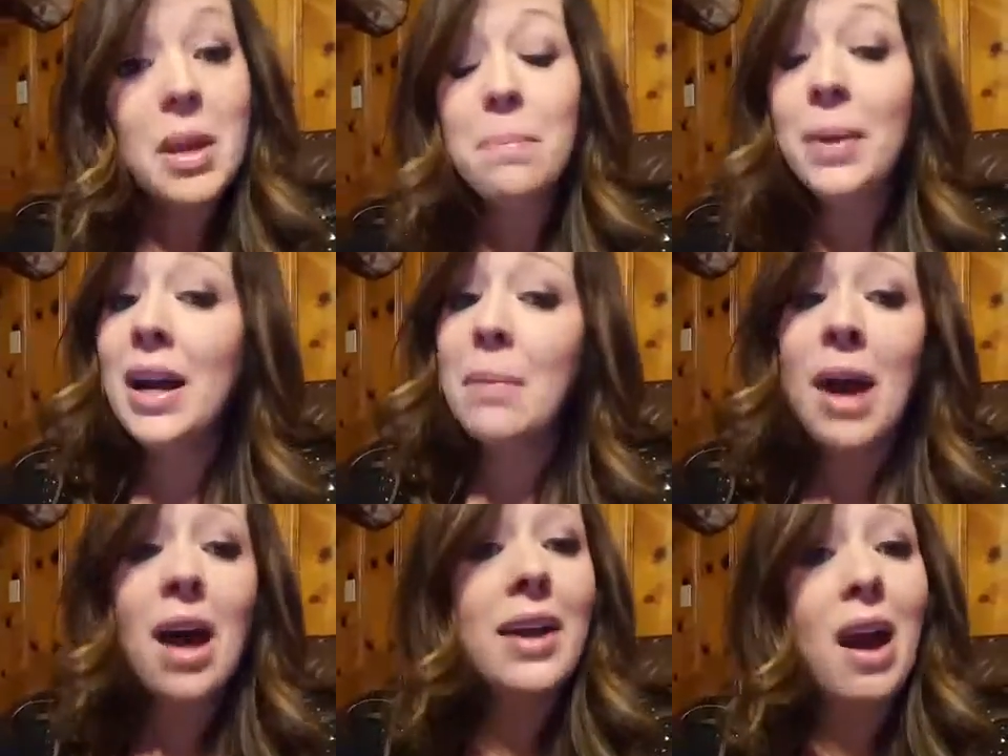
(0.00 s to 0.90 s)
but I'm
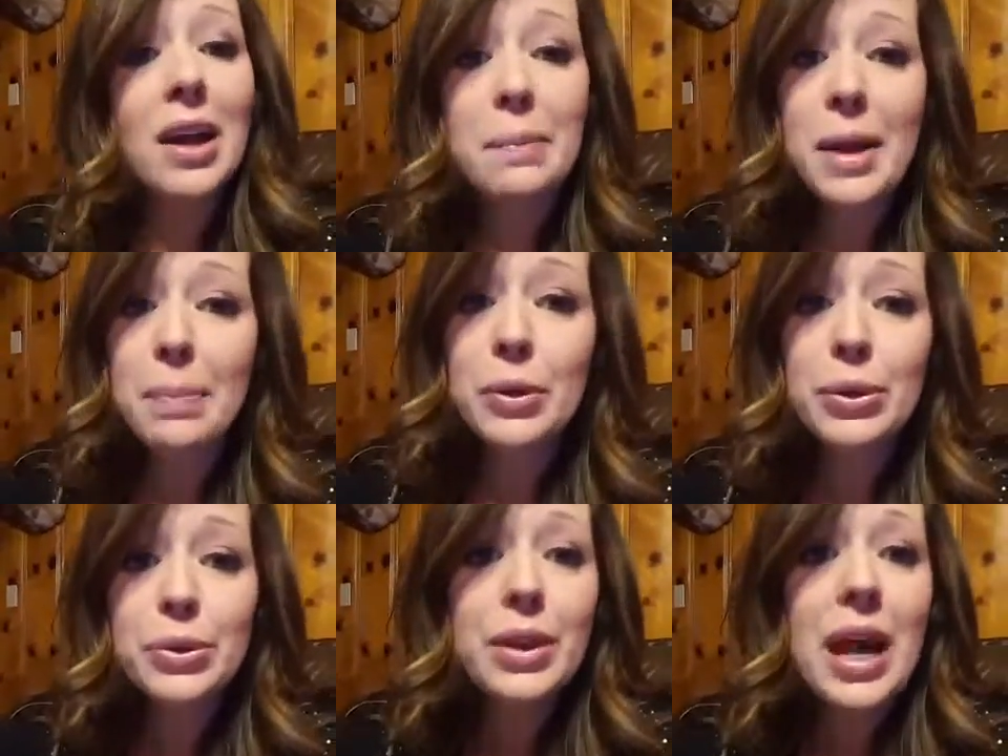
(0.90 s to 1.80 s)
not knocking people
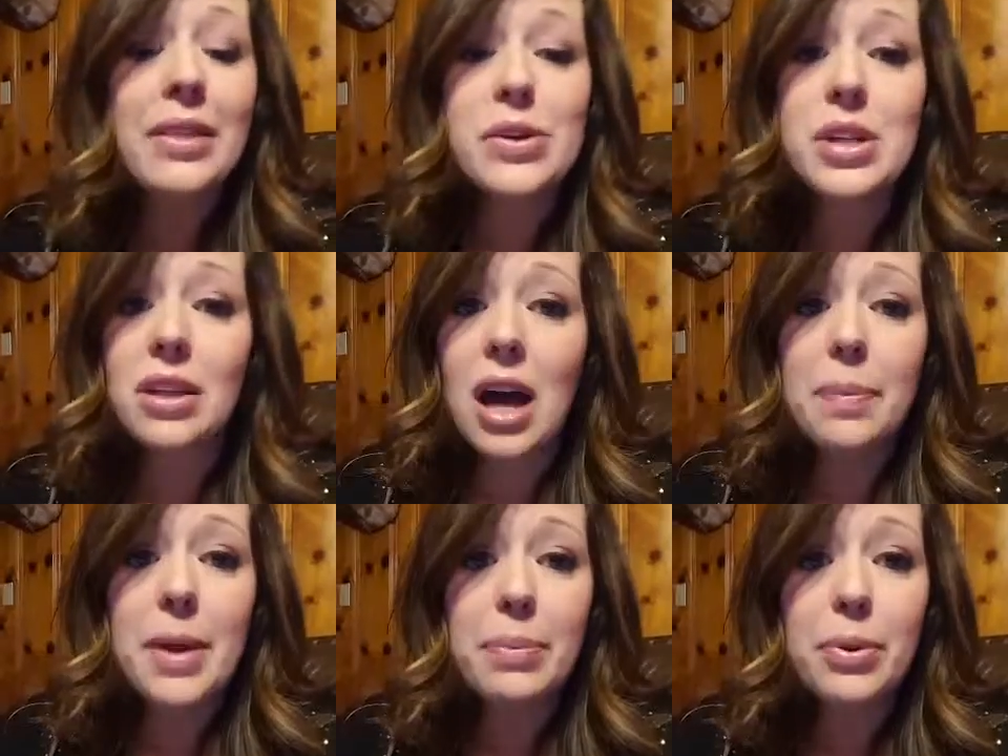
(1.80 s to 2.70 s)
who do that. There's a lot
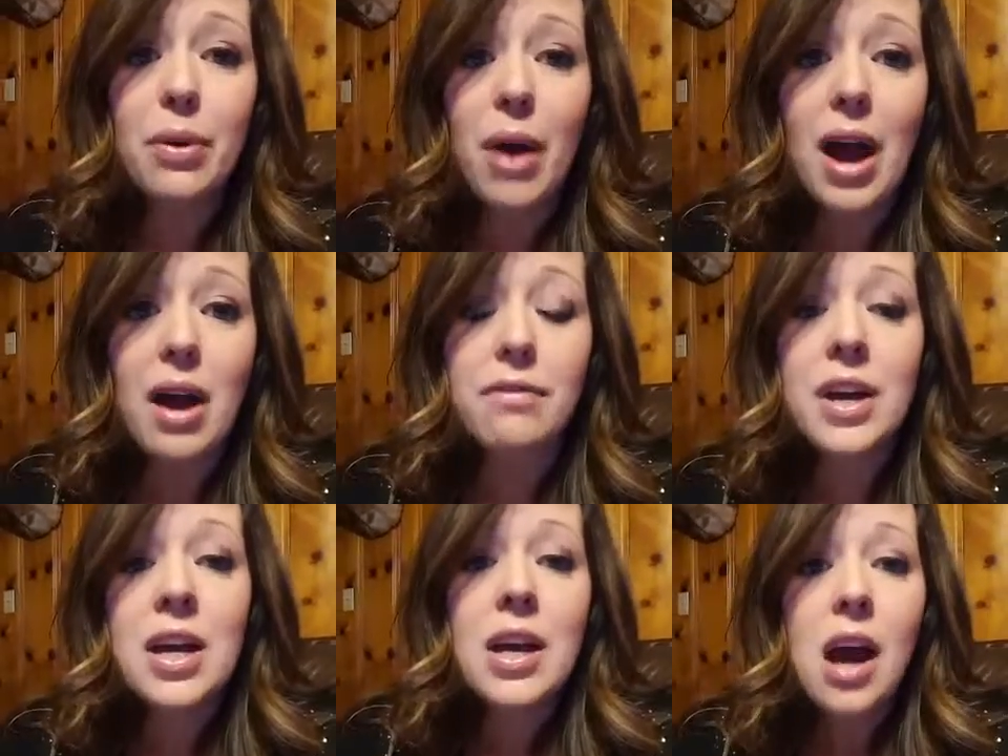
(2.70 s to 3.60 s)
of people who have
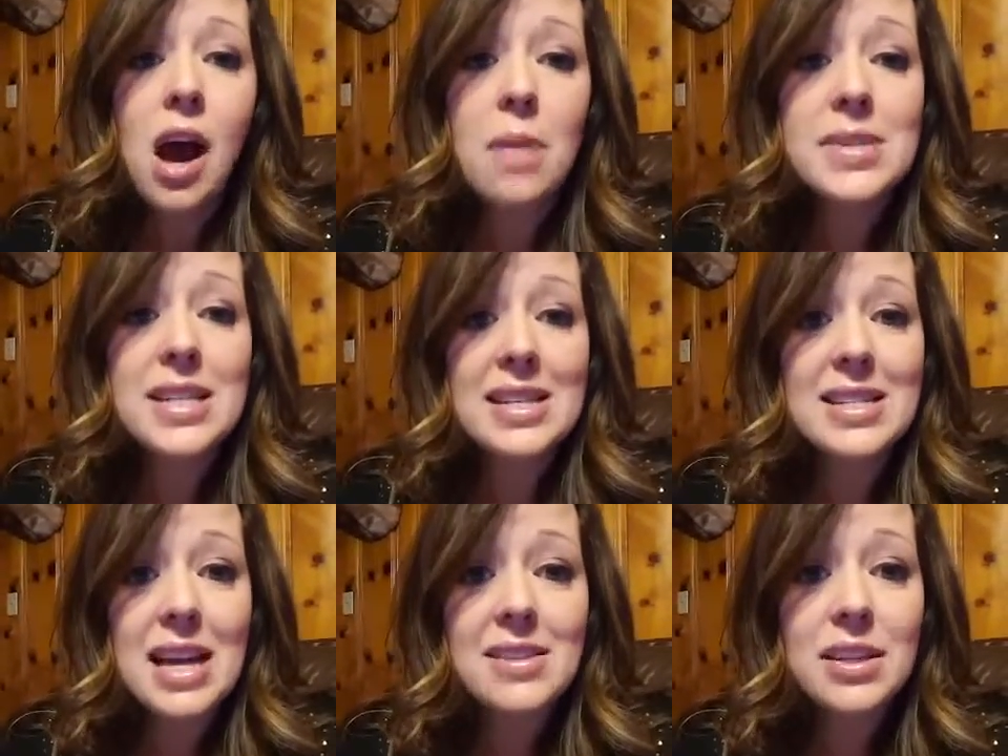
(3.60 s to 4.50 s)

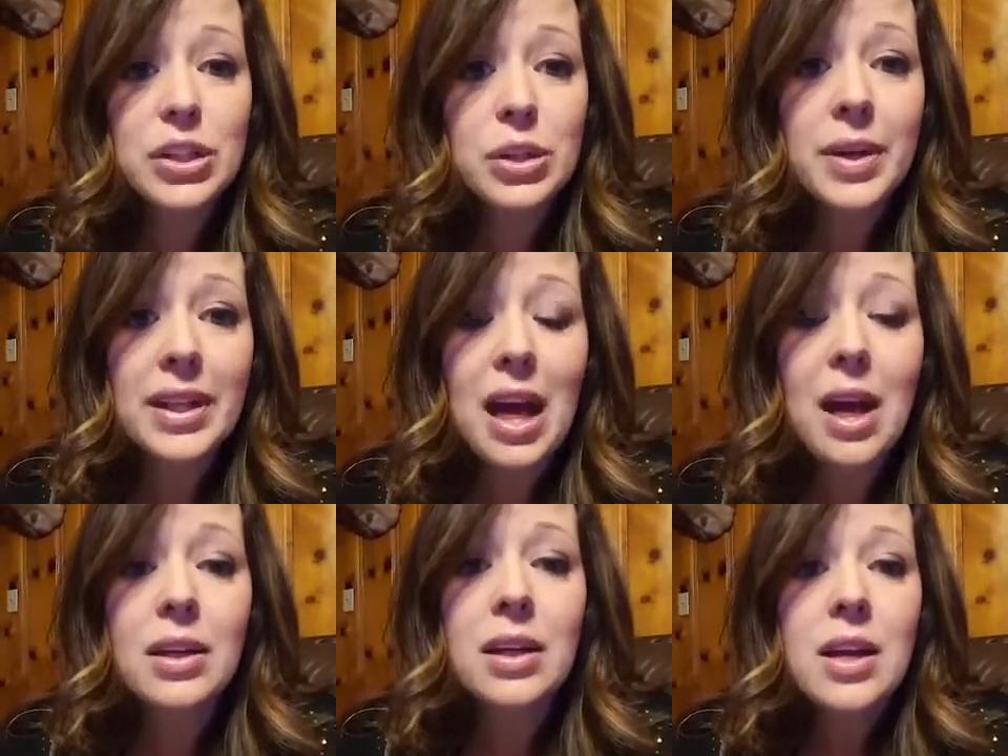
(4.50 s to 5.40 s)
success in doing
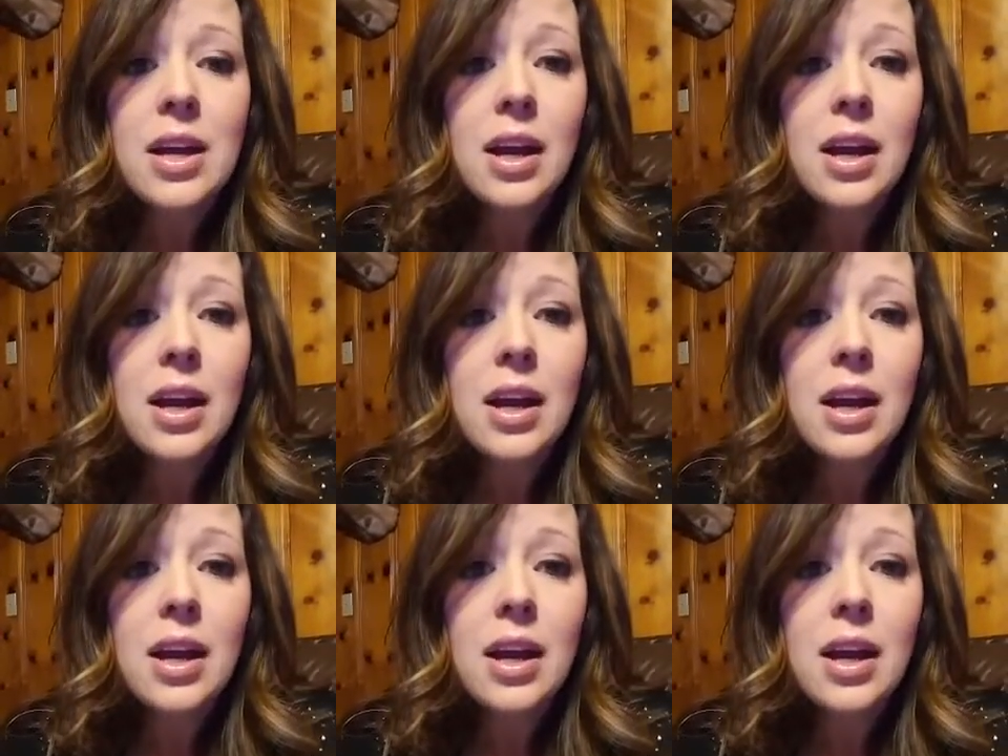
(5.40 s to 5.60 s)
that.